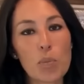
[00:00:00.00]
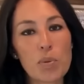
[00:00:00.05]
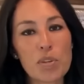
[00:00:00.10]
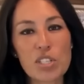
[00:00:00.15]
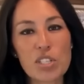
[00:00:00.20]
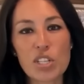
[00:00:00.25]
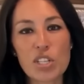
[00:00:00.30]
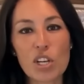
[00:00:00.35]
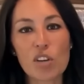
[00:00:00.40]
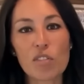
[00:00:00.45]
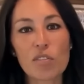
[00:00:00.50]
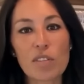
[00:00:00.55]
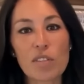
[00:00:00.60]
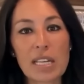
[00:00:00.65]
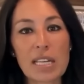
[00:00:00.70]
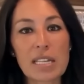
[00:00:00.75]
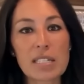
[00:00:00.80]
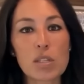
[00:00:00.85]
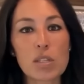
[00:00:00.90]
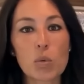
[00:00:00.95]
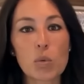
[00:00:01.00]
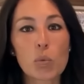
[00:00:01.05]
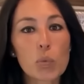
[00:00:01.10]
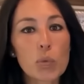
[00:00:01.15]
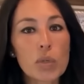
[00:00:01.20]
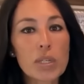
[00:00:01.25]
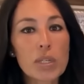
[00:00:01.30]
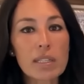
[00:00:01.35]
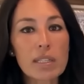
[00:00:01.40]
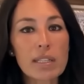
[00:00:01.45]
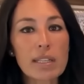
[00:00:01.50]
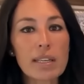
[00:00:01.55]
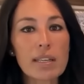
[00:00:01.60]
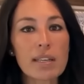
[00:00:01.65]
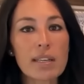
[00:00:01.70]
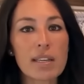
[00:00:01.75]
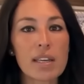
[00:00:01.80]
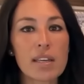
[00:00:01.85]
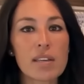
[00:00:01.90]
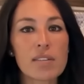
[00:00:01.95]
a prestigious institution
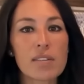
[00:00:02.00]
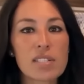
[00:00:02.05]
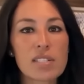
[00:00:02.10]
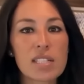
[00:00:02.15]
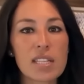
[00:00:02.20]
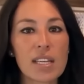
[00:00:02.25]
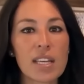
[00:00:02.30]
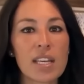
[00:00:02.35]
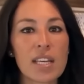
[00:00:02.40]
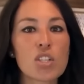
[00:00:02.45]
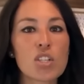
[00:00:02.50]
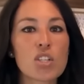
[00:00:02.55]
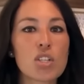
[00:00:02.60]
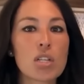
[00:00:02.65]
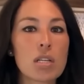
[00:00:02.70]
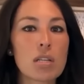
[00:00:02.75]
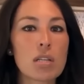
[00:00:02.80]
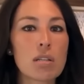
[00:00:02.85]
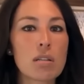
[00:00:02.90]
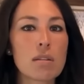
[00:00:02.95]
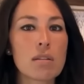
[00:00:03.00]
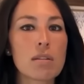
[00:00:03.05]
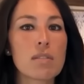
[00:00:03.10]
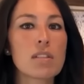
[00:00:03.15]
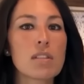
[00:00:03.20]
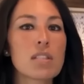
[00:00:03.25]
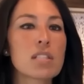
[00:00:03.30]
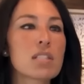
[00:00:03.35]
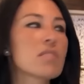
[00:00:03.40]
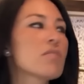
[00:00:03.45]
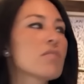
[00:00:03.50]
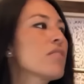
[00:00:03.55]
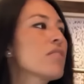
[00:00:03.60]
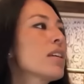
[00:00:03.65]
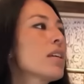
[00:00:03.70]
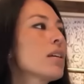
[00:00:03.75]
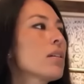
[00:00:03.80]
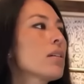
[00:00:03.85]
in Waco, and pursued a degree in